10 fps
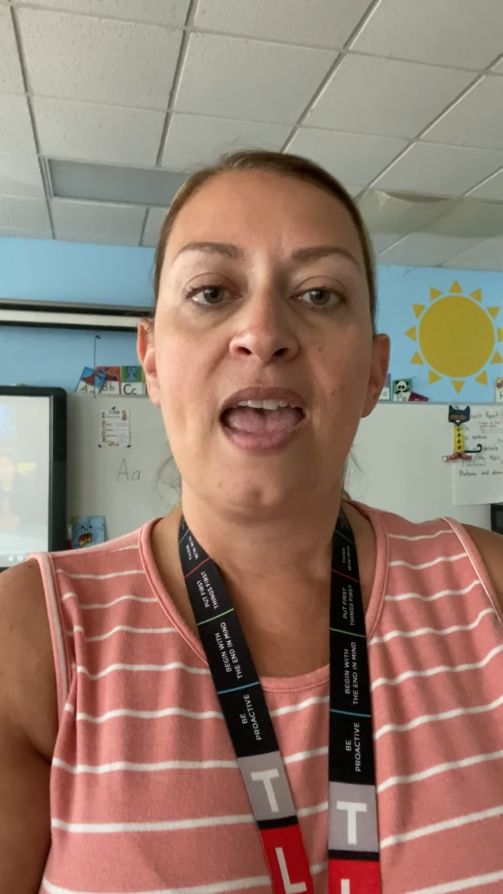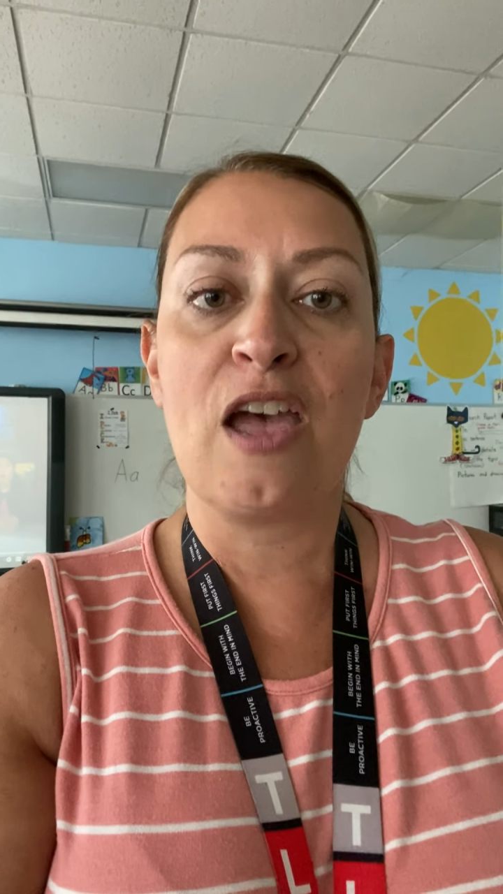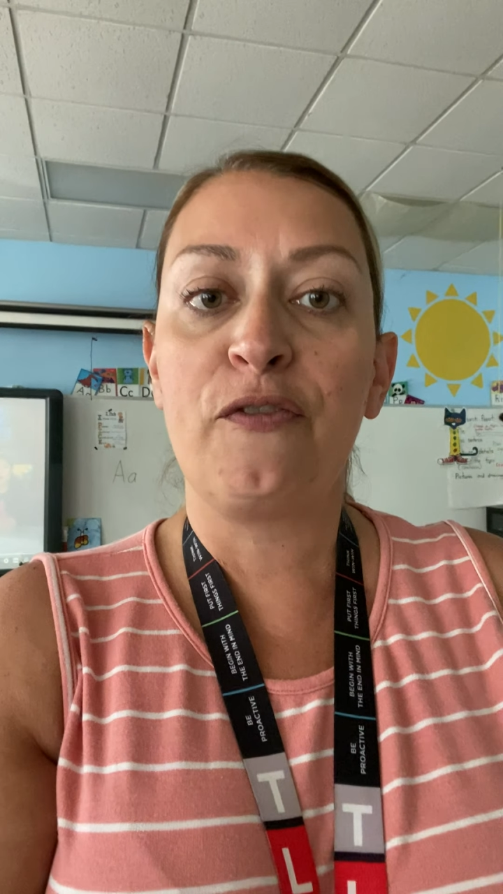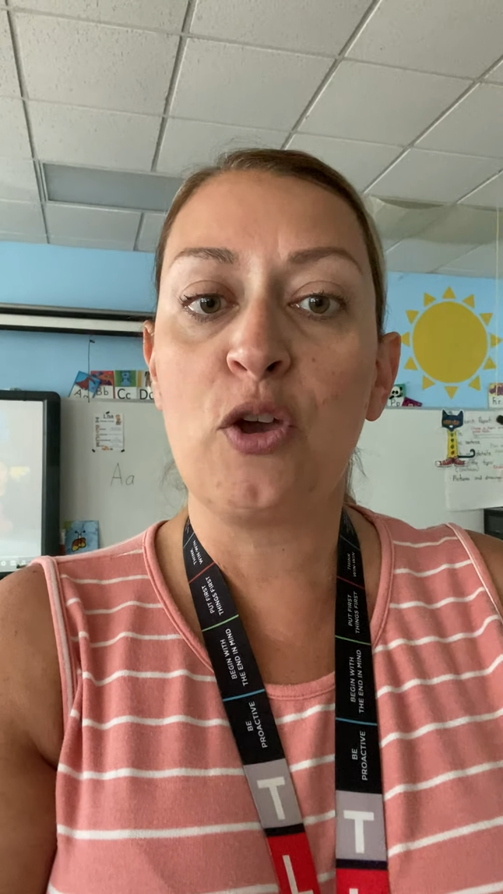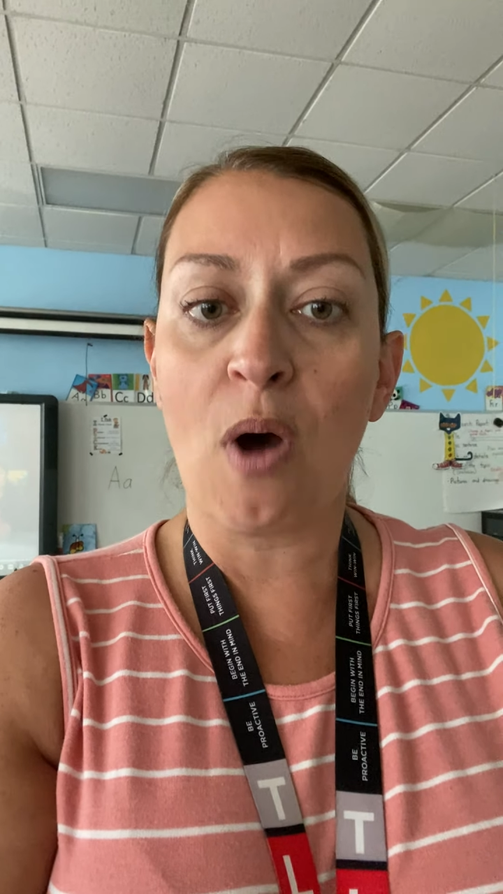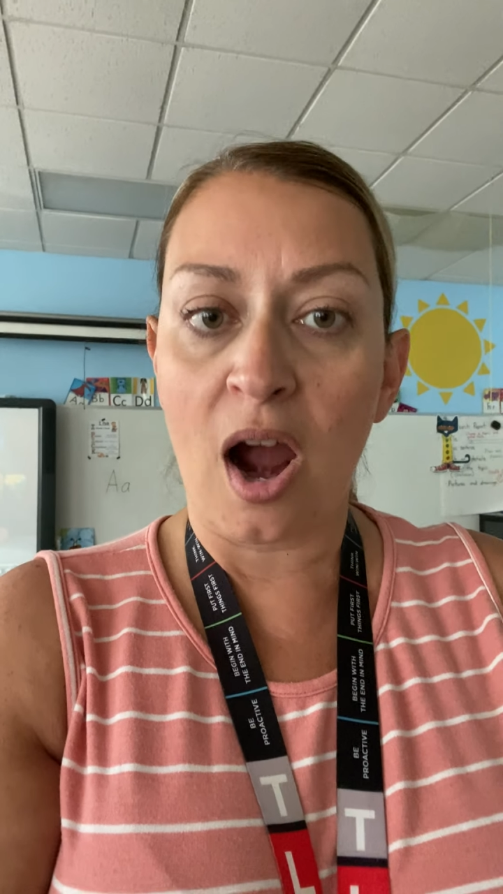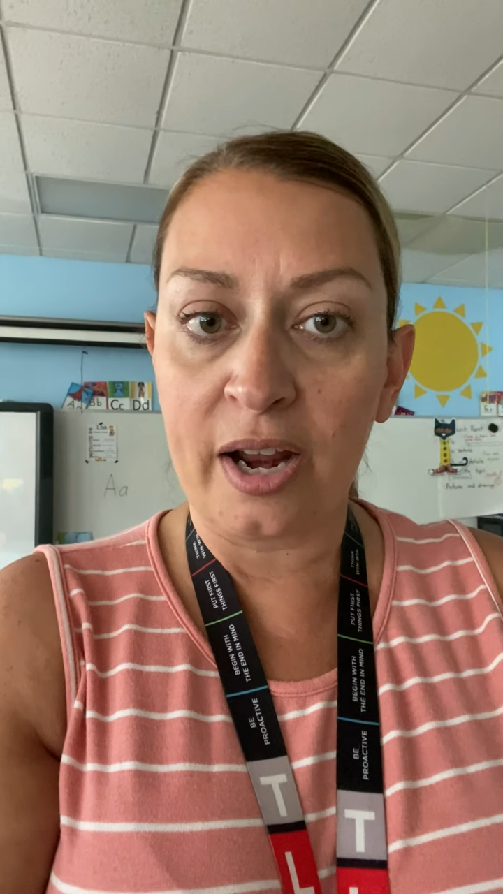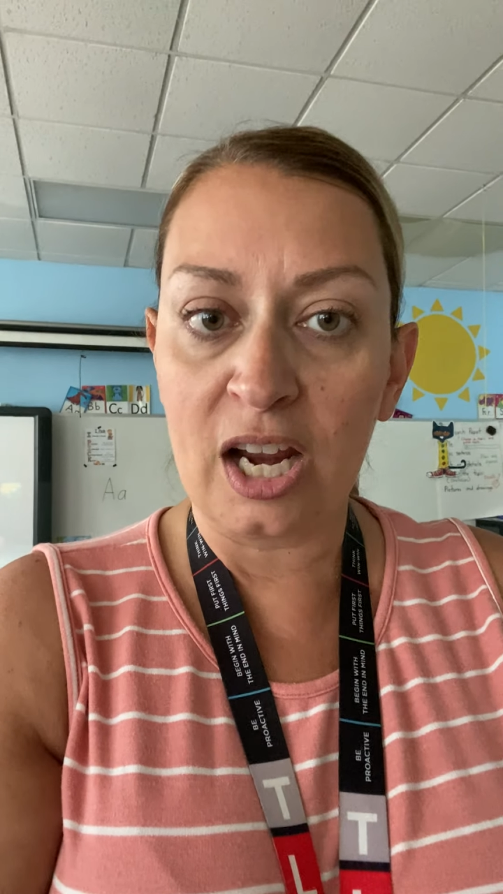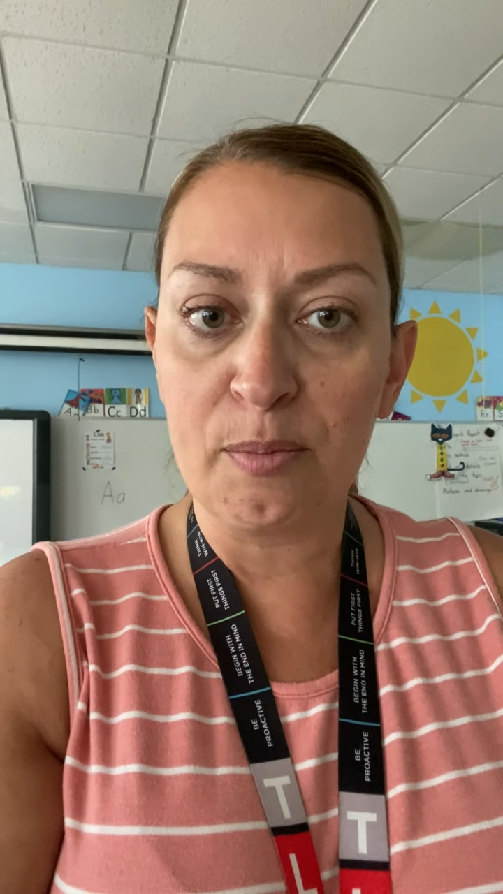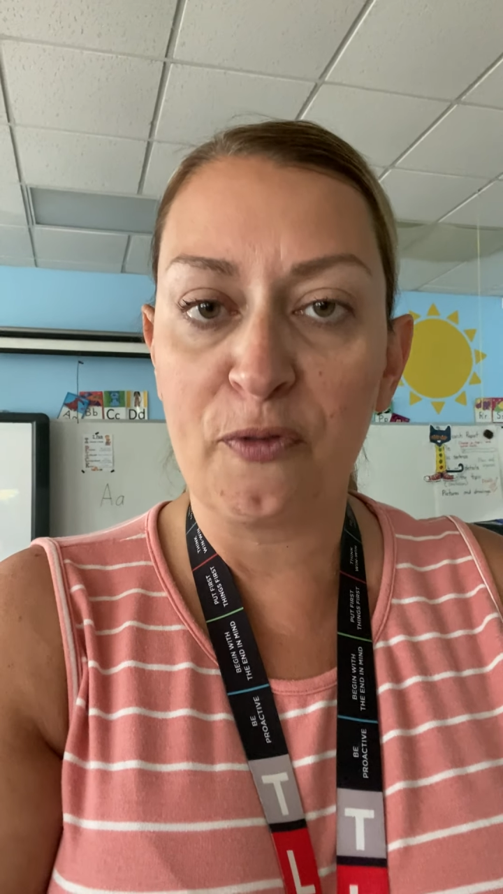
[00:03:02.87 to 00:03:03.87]
If you are
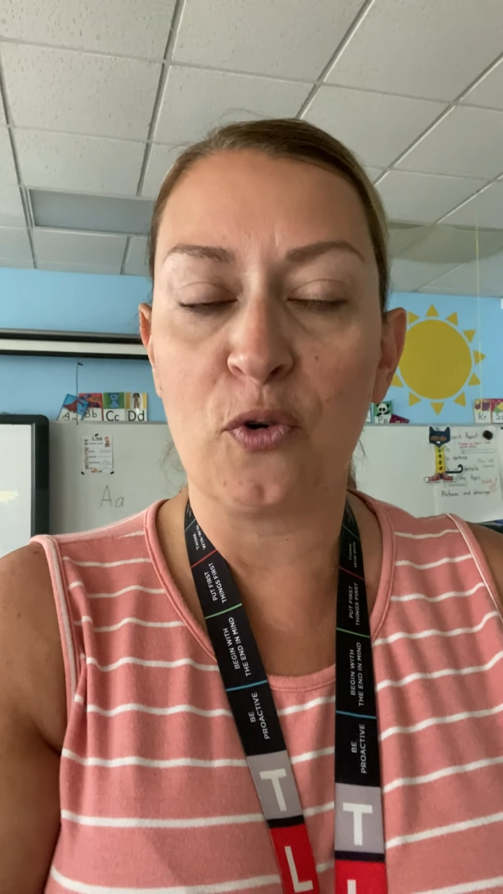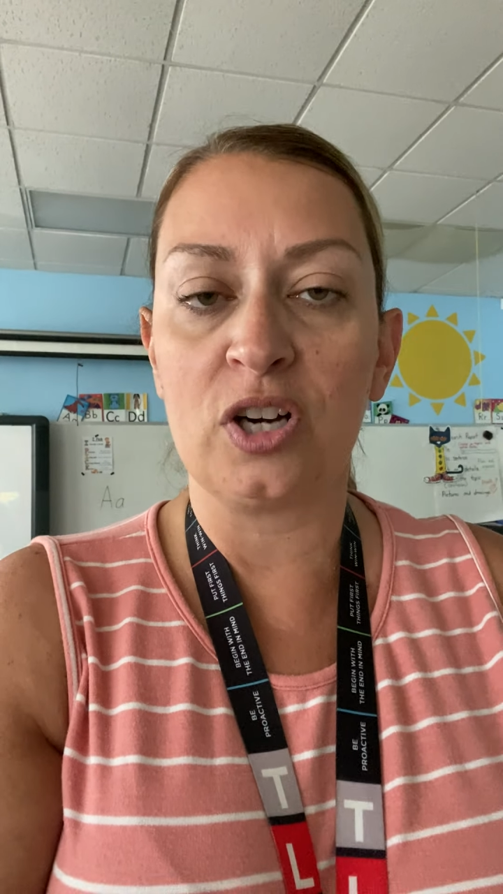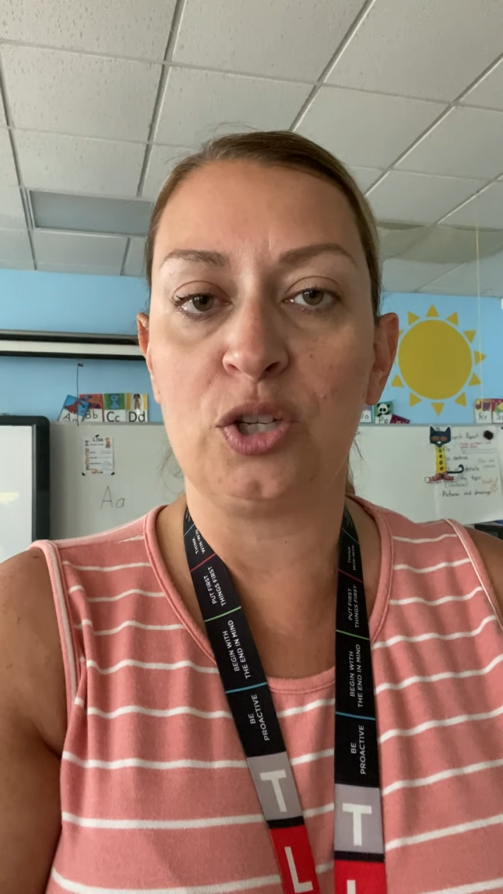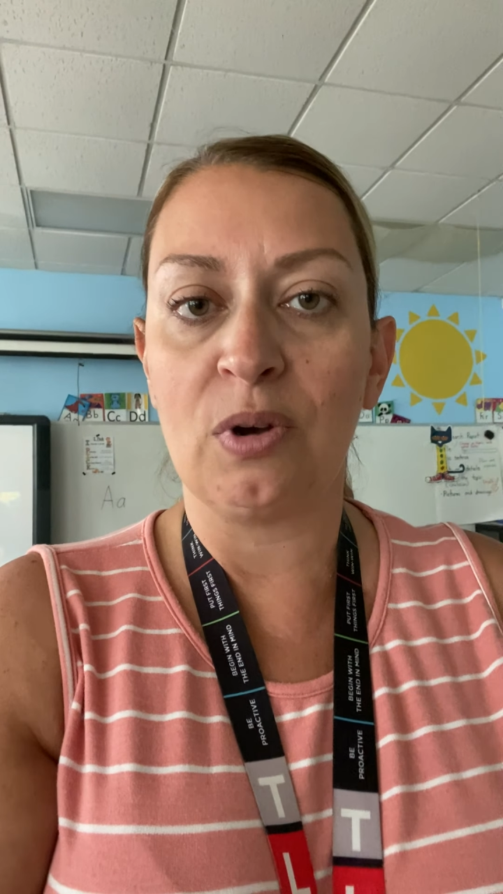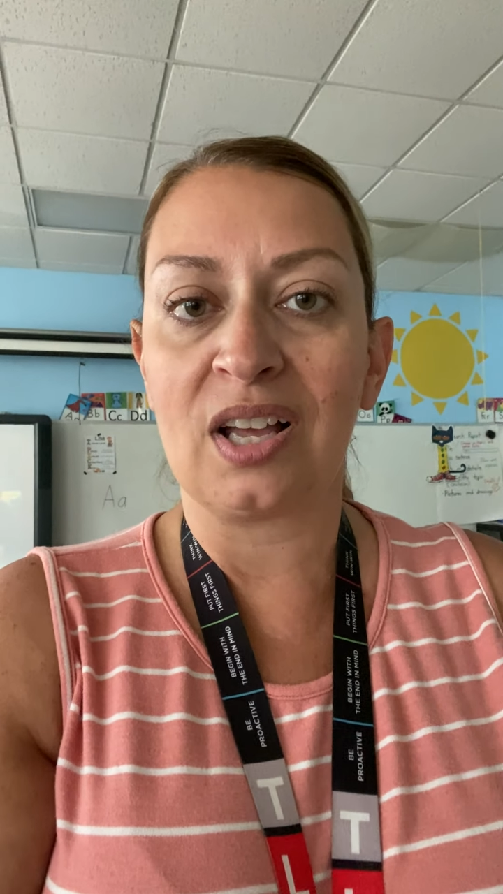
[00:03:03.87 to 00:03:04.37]
here before 2